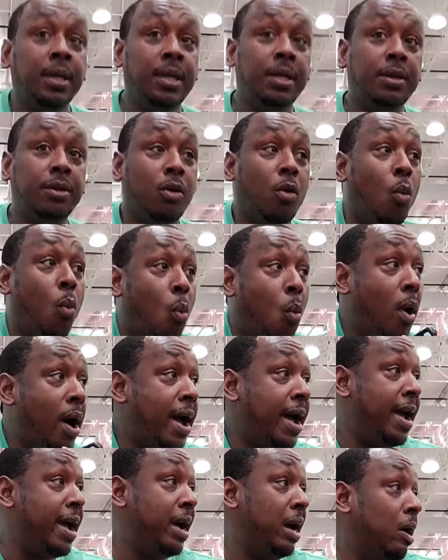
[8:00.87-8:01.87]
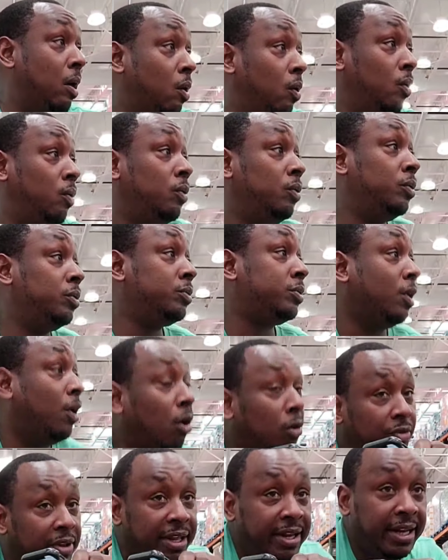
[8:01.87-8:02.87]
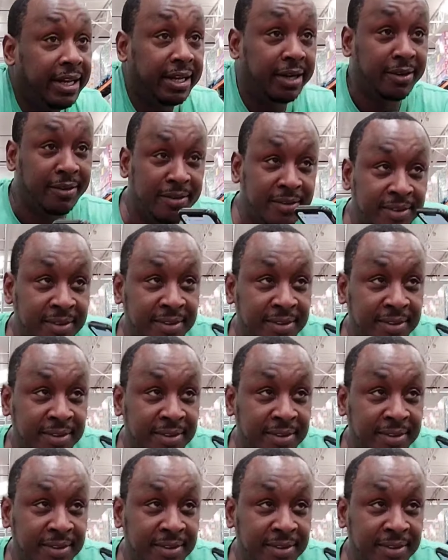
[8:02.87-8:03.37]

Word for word: in a while. So, oh, there they go.